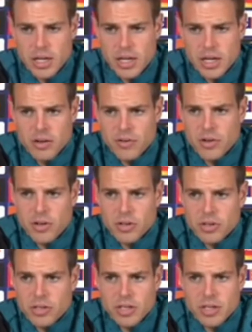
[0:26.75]
And of
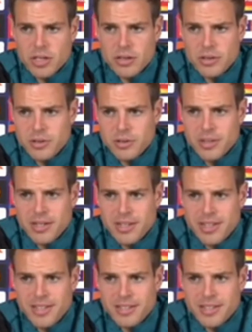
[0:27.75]
course, you know, when
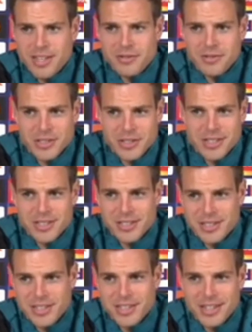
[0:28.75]
he signed for
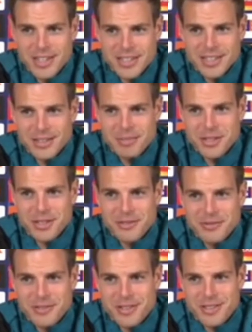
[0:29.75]
Chelsea, he has a bit
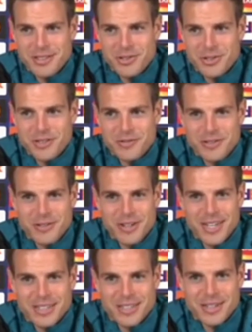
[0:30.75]
of stressful
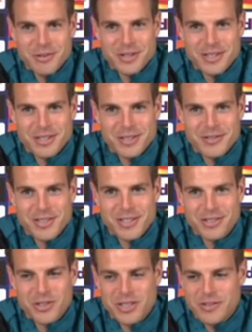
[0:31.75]
last hours of
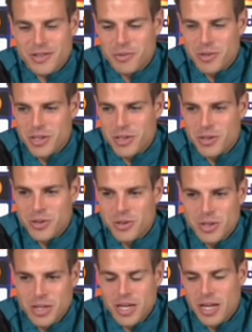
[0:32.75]
the transfer
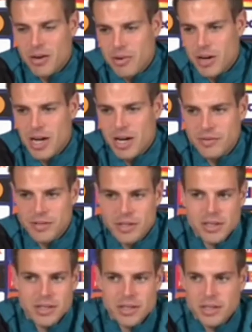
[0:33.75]
window. He arrived,
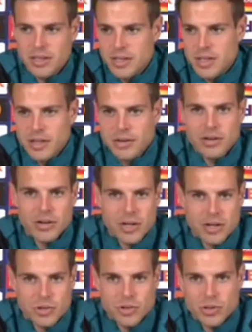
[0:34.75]
new
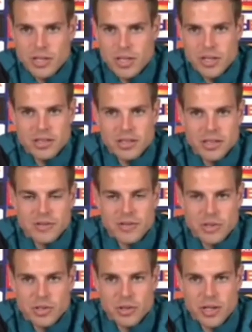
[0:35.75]
country, just
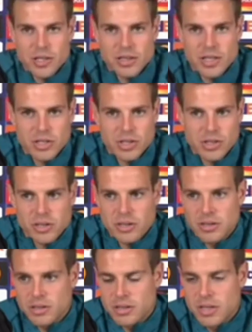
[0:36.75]
few training
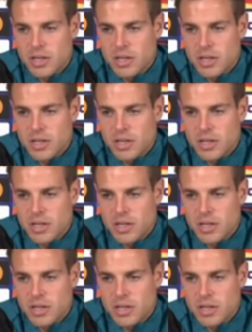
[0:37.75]
sessions,